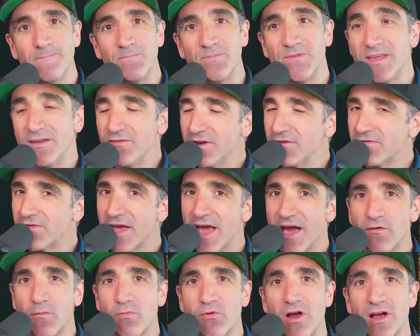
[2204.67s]
even if they
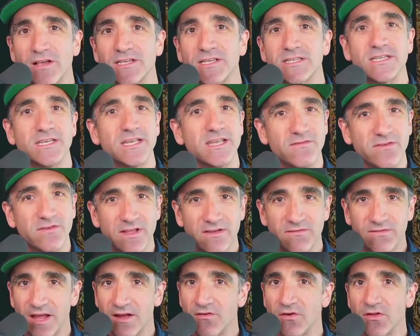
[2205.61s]
have a process, even if
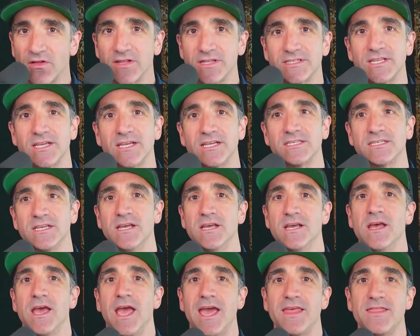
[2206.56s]
they have all these things.
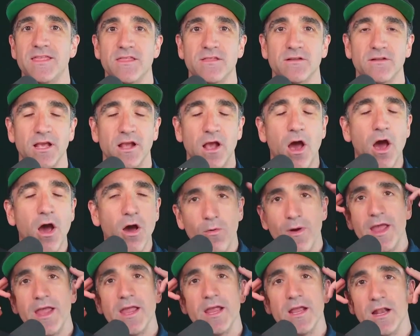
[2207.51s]
And then they're like, oh,
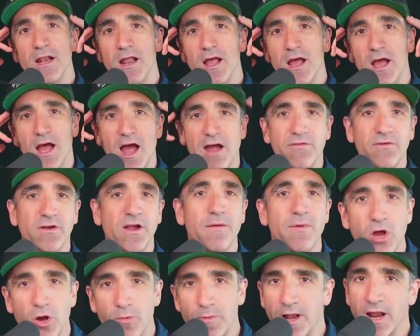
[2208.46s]
wait, I forgot
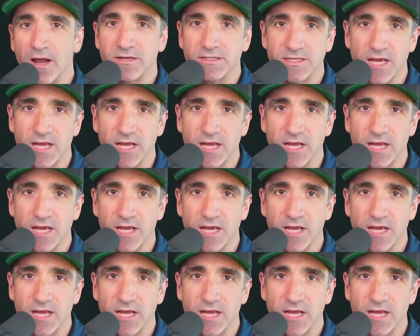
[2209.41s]
my open house